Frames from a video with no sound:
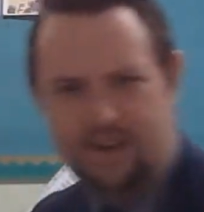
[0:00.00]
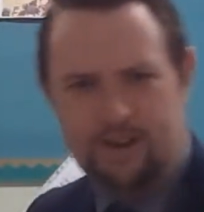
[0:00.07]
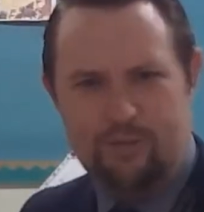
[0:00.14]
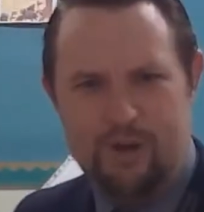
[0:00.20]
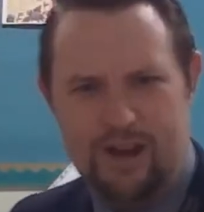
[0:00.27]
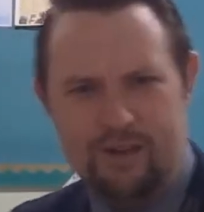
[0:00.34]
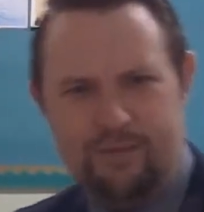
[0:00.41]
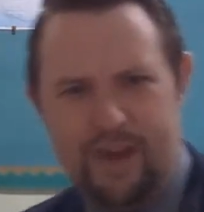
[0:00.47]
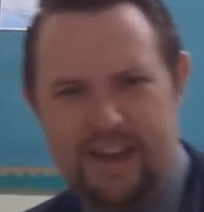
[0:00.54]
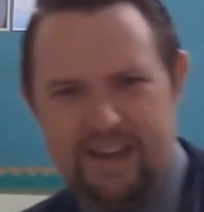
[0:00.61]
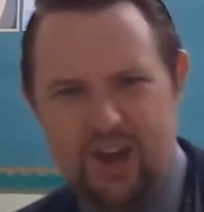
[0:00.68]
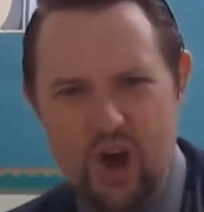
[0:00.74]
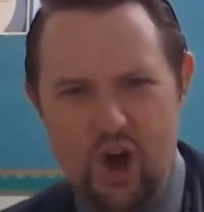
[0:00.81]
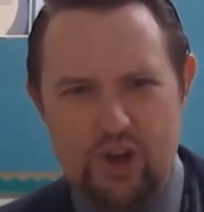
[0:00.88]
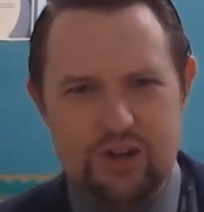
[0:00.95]
Where have they
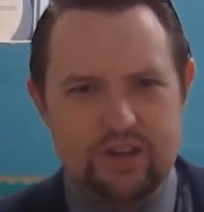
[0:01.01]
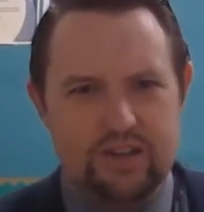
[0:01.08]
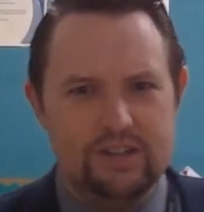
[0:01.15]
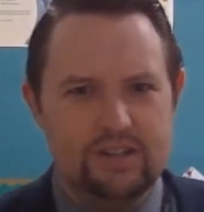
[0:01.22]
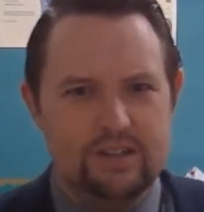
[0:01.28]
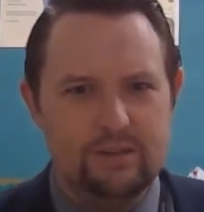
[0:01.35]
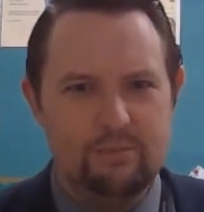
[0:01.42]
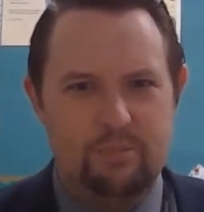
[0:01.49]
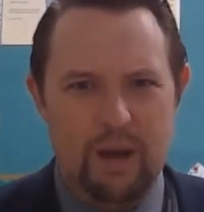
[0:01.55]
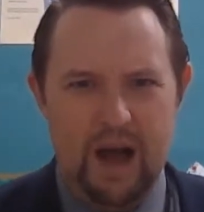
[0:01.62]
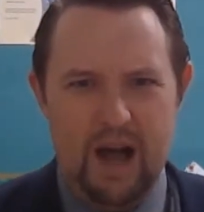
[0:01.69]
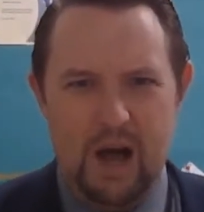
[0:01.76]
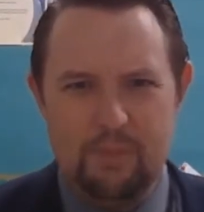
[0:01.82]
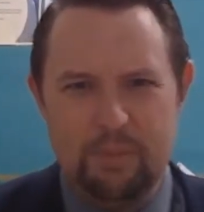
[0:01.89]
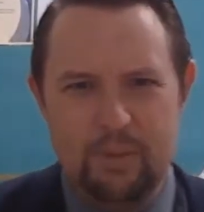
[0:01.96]
gone?
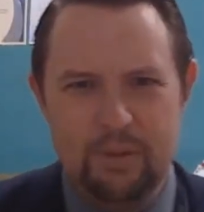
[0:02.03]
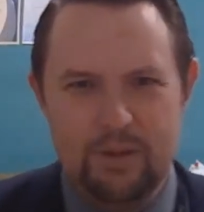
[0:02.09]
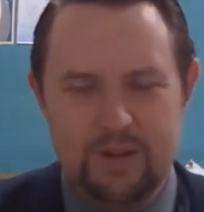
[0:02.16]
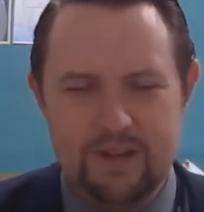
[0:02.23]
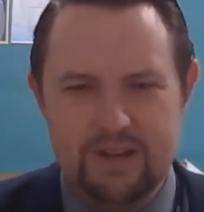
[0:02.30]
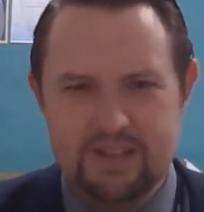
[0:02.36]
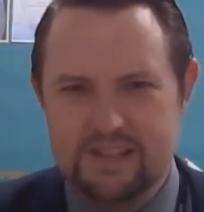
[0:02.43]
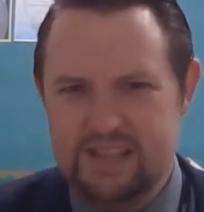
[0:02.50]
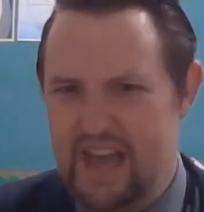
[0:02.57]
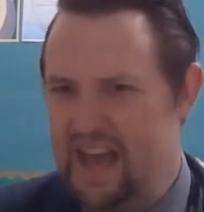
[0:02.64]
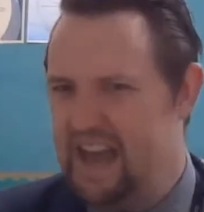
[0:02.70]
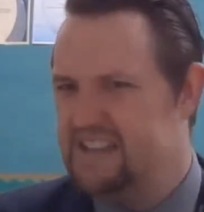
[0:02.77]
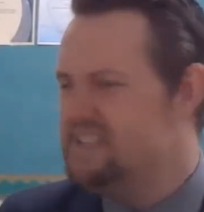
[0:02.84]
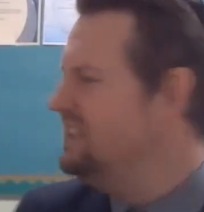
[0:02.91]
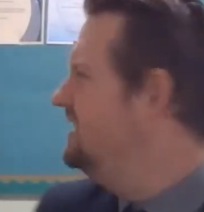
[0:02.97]
Pup,
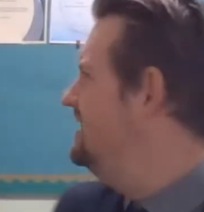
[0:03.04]
Ted,